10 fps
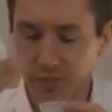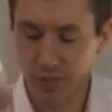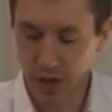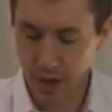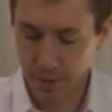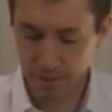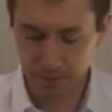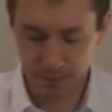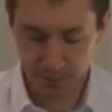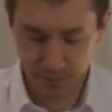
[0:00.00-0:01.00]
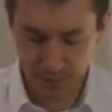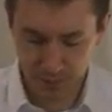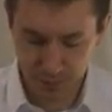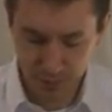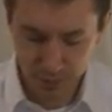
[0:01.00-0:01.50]
Okay.
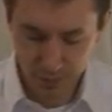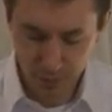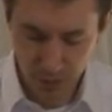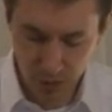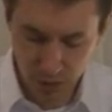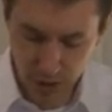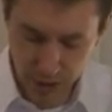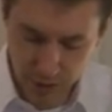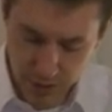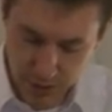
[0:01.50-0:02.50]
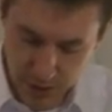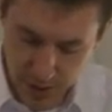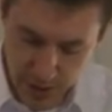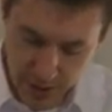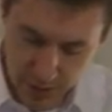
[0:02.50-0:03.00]
Looking at these
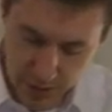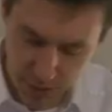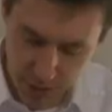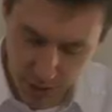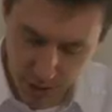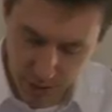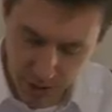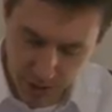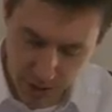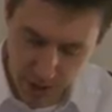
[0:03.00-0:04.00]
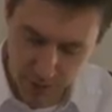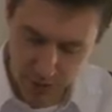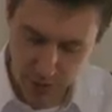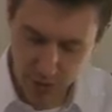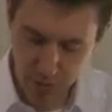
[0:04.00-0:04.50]
leaves, let's talk about that for
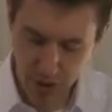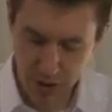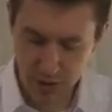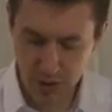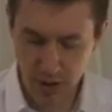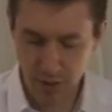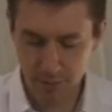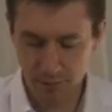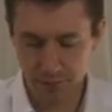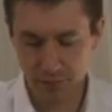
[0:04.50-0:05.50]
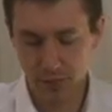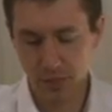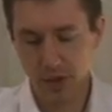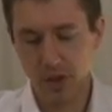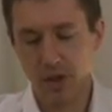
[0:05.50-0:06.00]
just a minute.
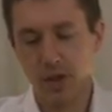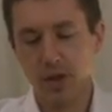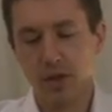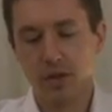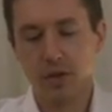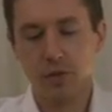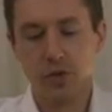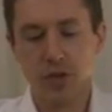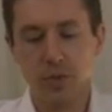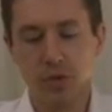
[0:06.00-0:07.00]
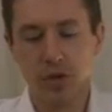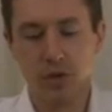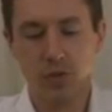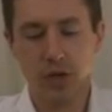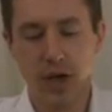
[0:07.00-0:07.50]
Okay, for example,
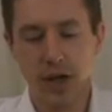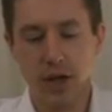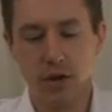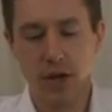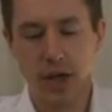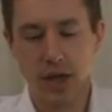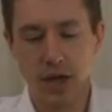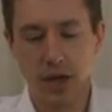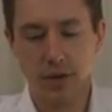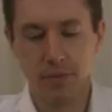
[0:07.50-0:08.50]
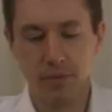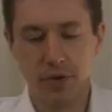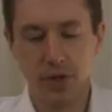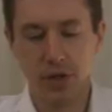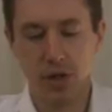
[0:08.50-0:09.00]
we got here a
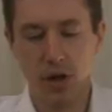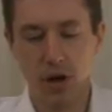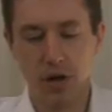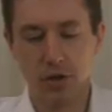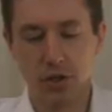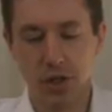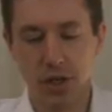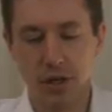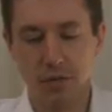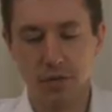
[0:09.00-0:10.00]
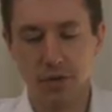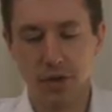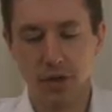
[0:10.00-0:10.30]
fairly large leaf.